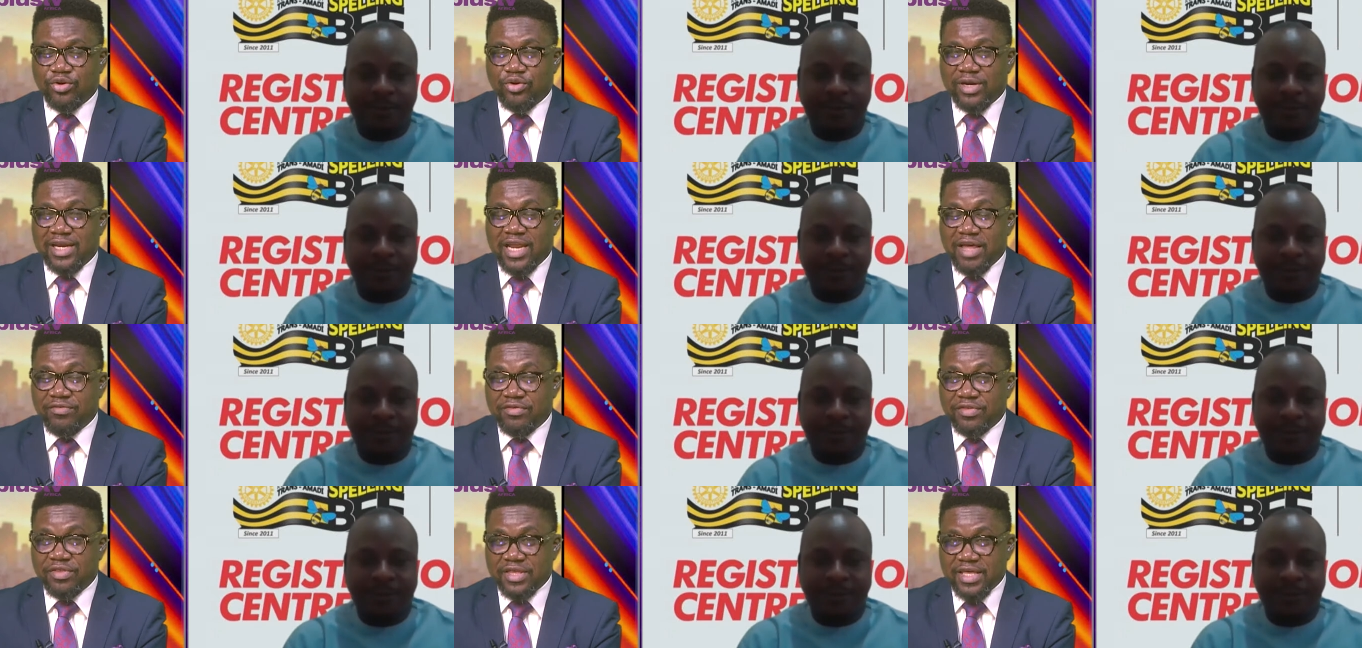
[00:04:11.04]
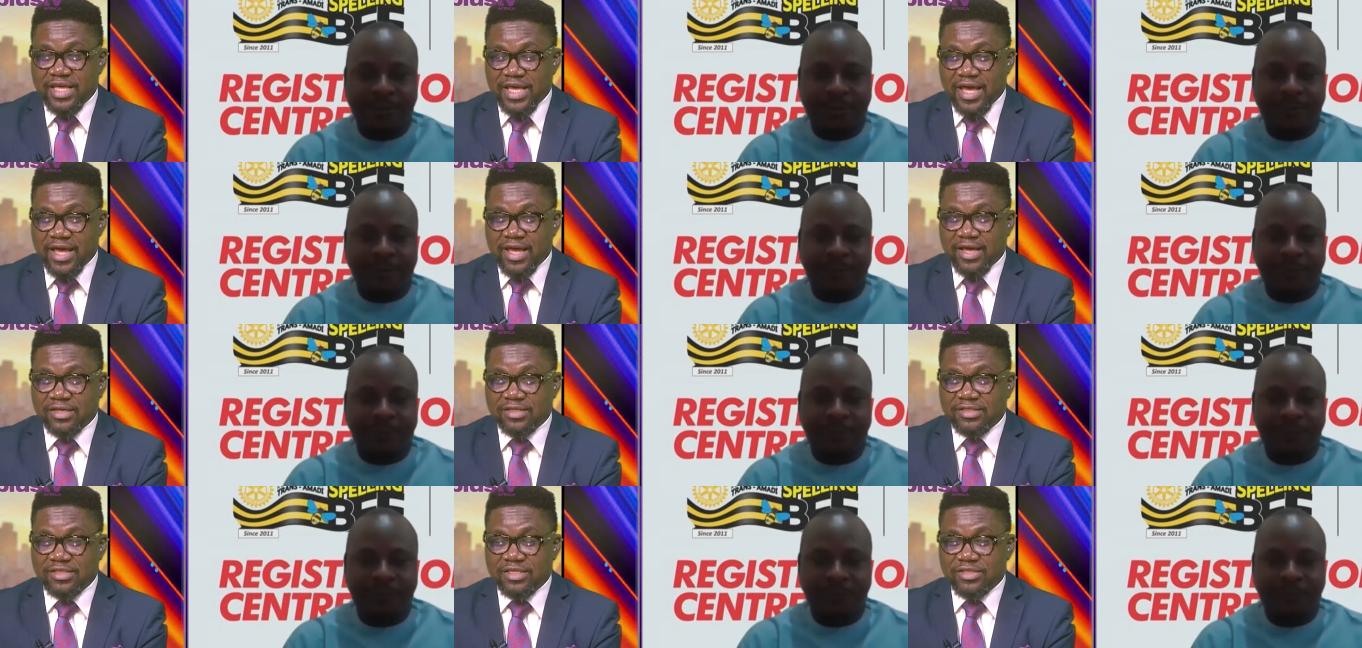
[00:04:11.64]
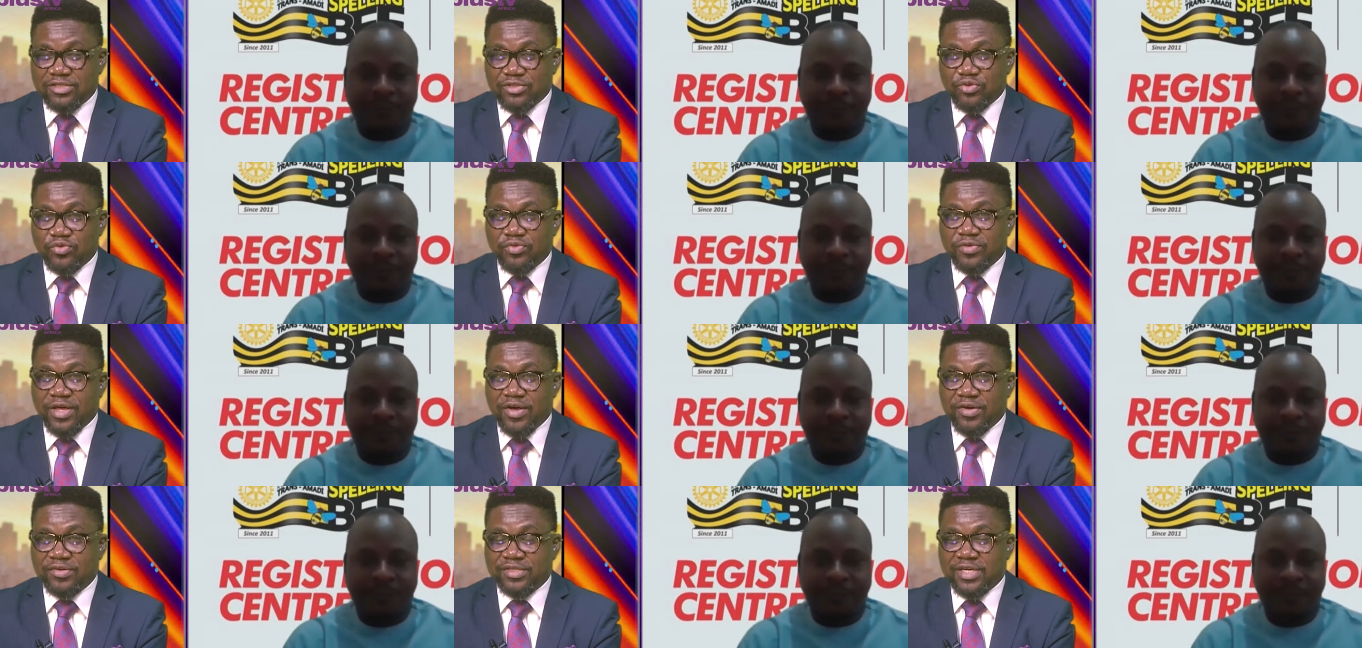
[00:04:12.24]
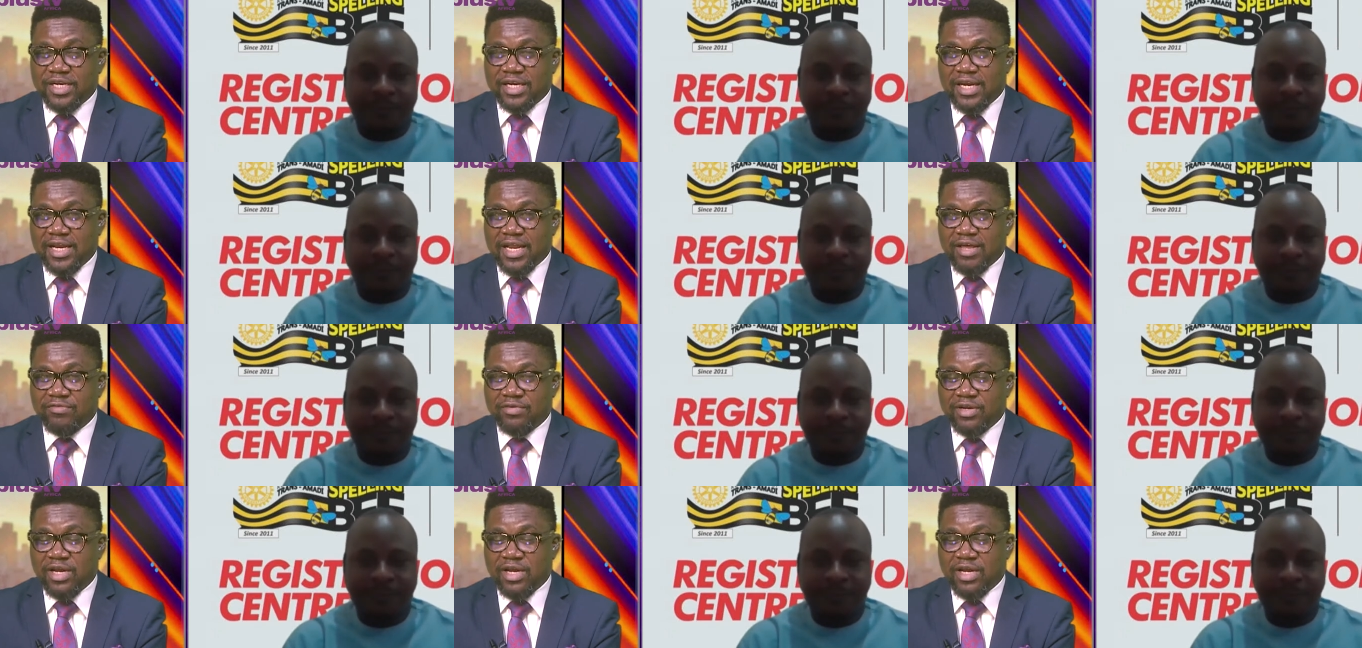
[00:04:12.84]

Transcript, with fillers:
Speaker 1: or 11th year since 2011.